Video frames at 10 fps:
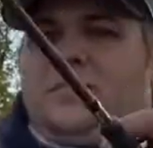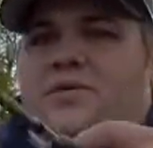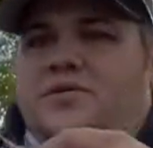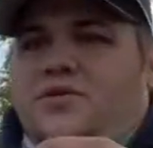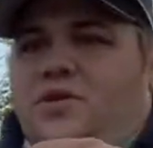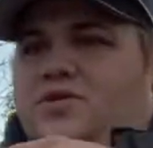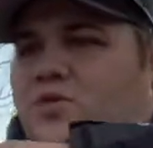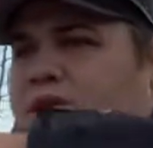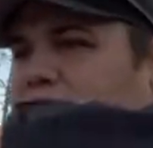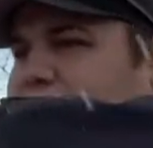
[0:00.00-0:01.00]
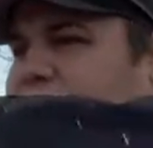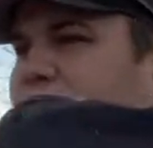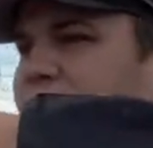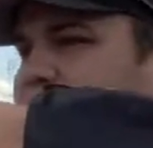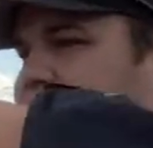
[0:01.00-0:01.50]
it through those weeds.
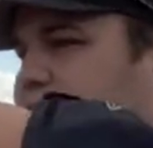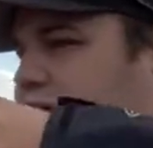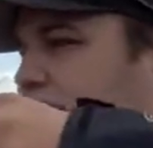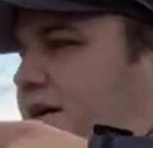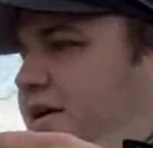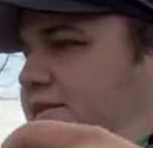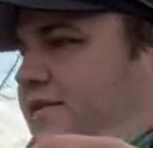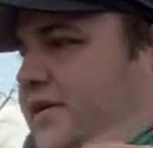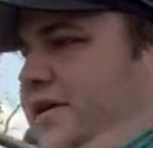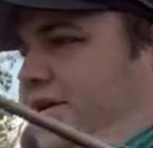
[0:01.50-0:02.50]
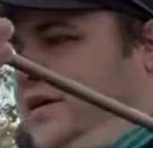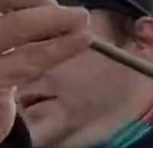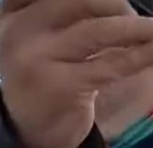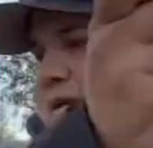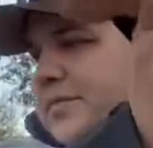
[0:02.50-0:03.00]
Don't get off.
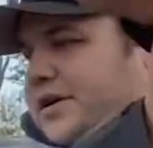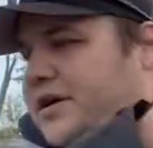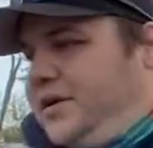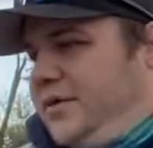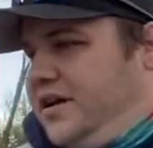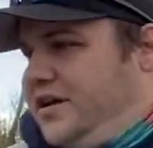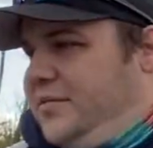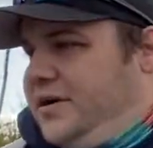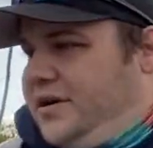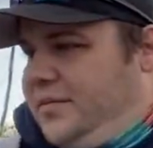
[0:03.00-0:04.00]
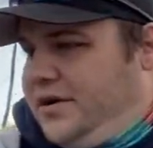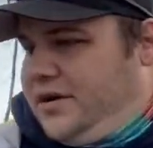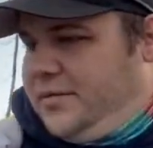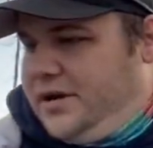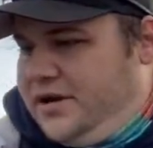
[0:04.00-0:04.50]
Come here, come here, come here, come here,
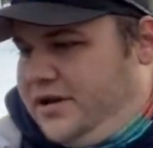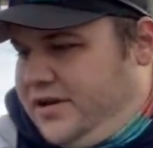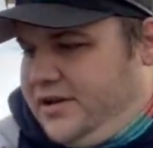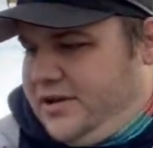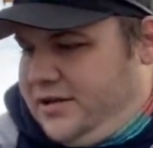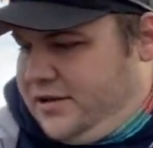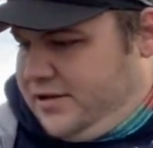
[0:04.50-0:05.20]
come here.